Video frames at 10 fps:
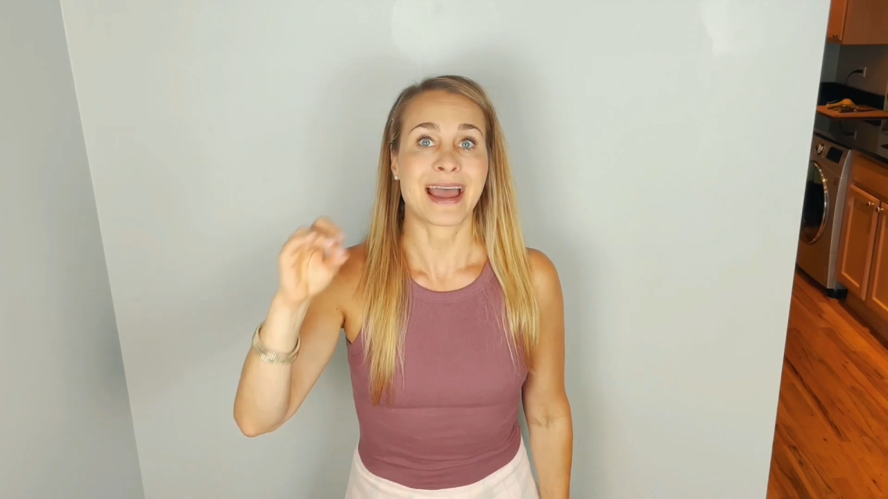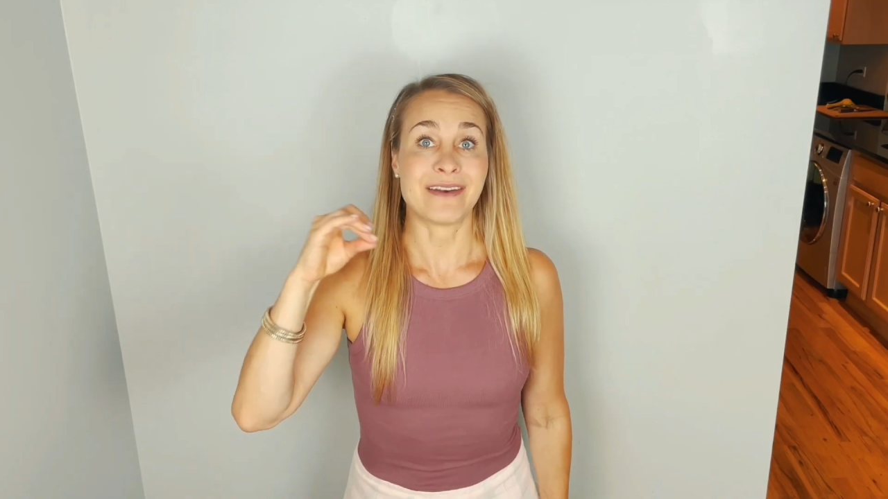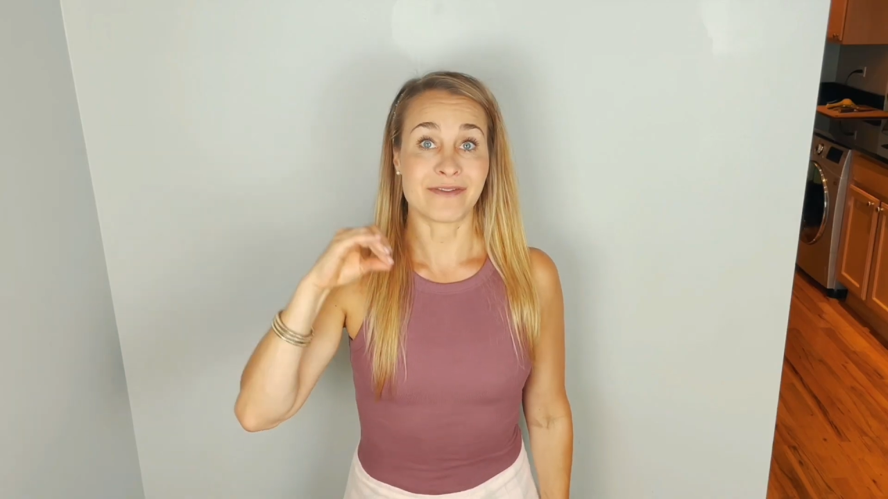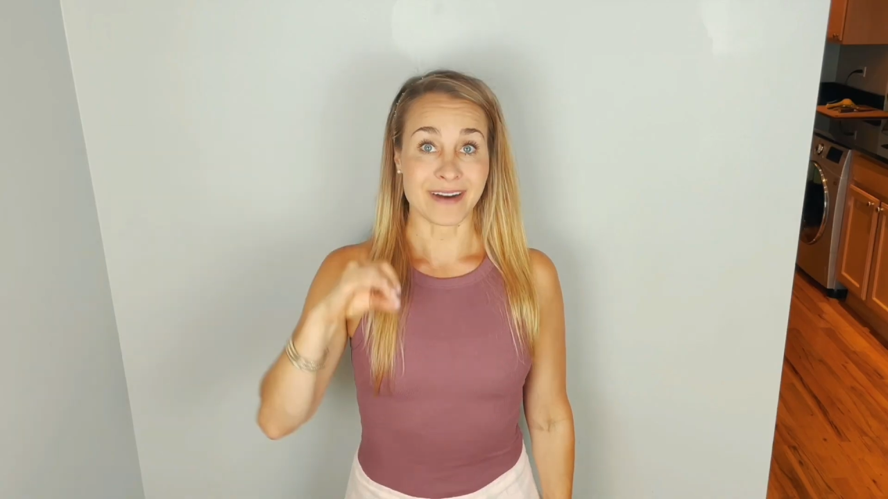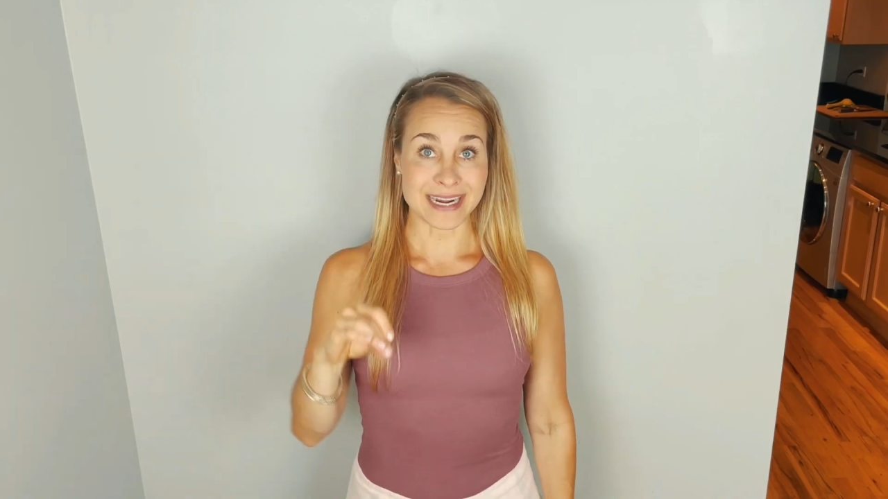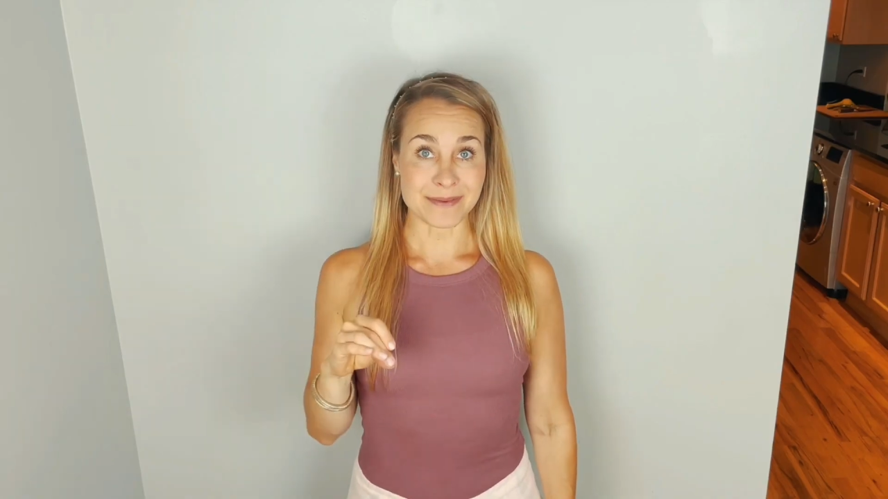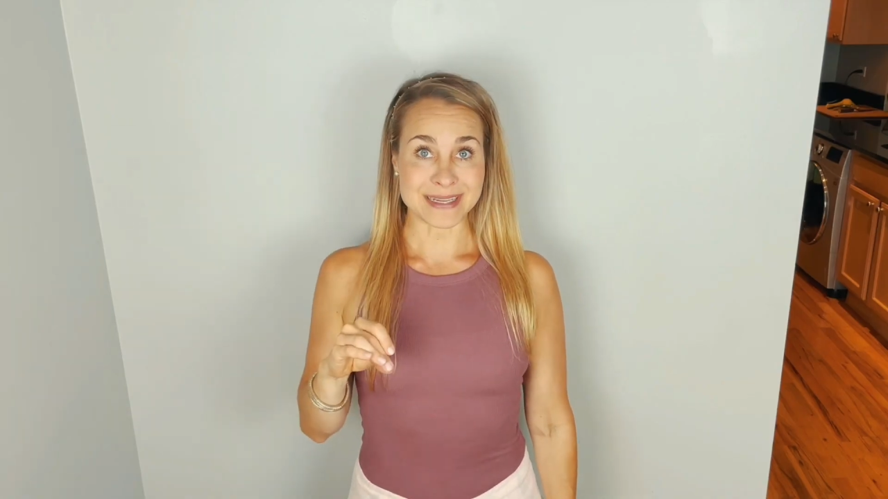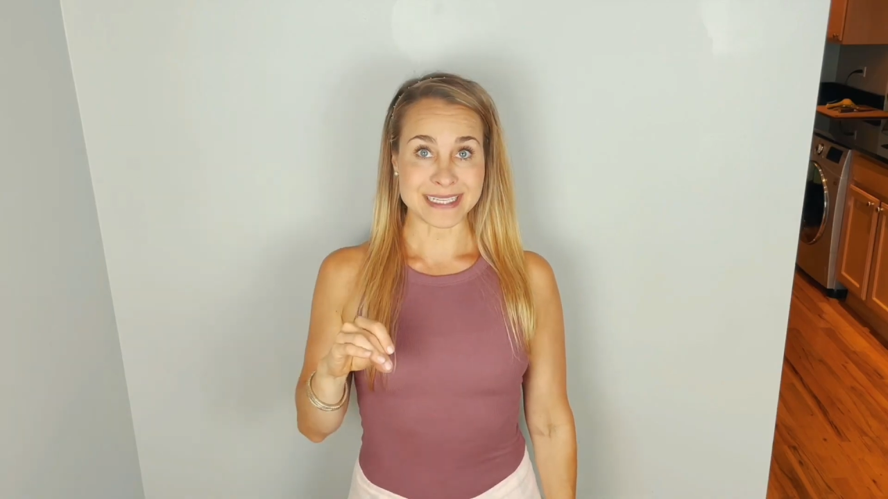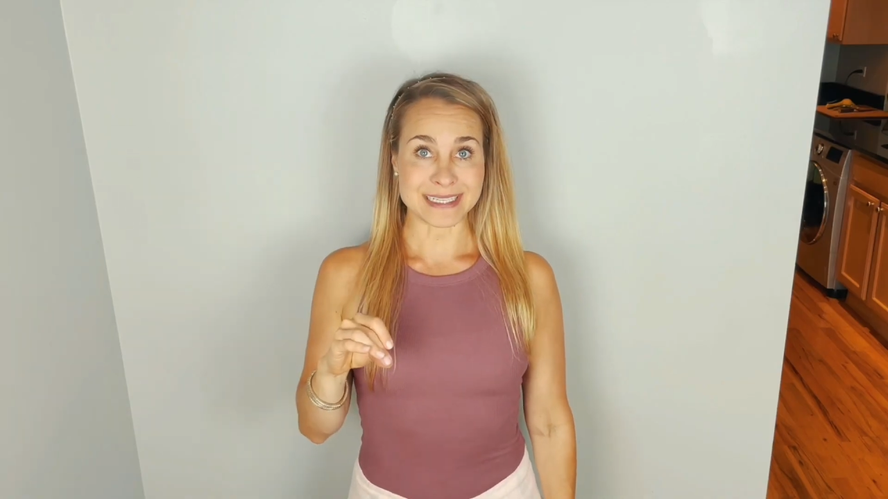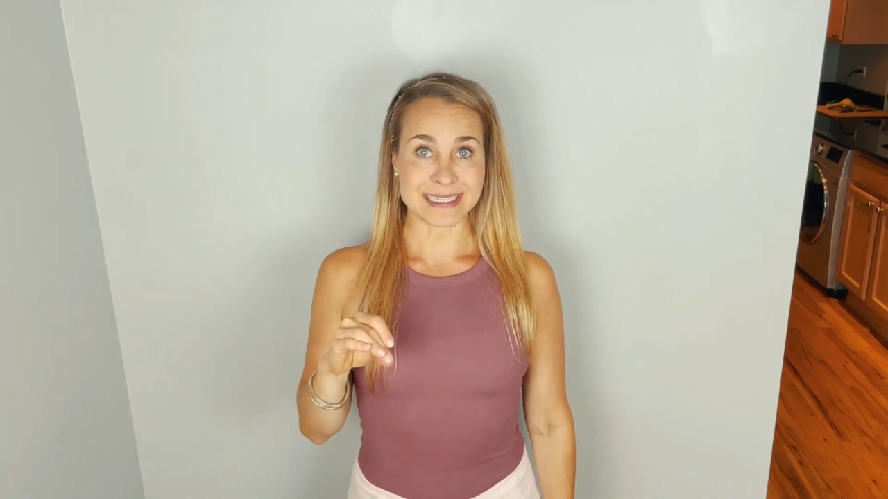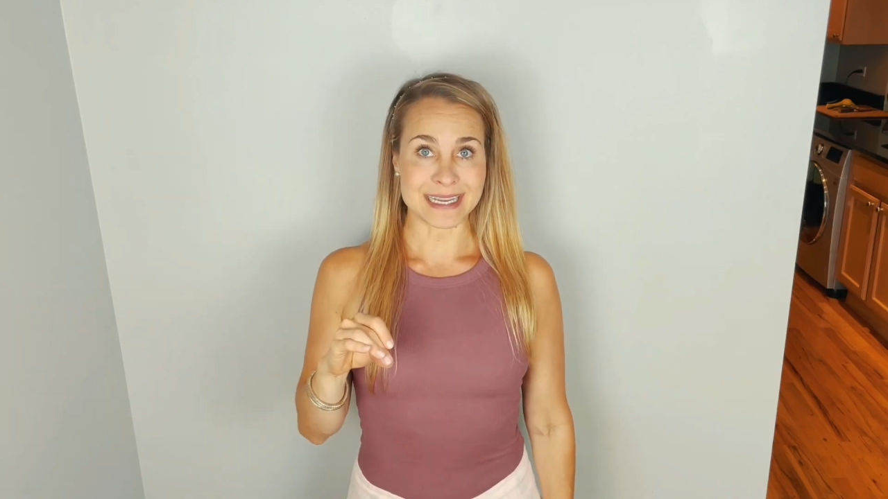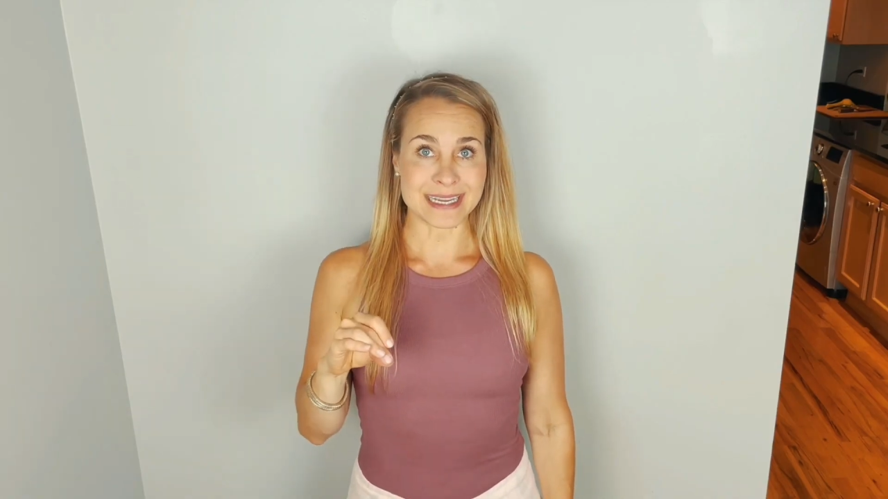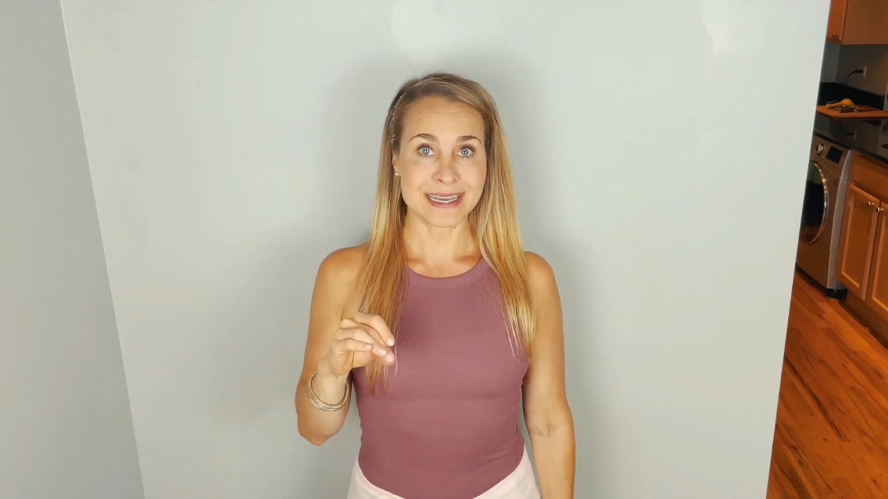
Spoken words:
and vitamin D